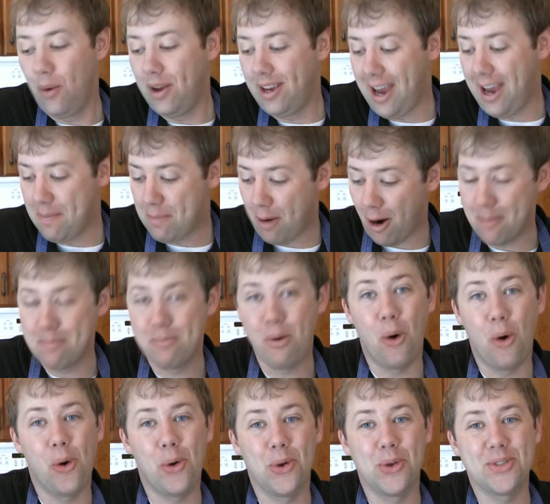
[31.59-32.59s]
We keep our
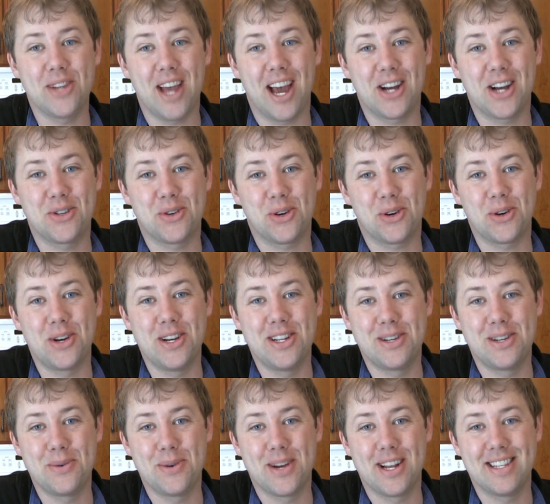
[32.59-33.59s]
bowls extra
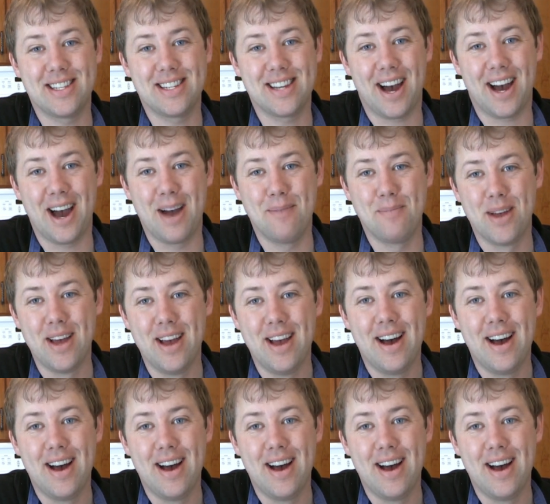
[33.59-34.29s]
greasy when it's time.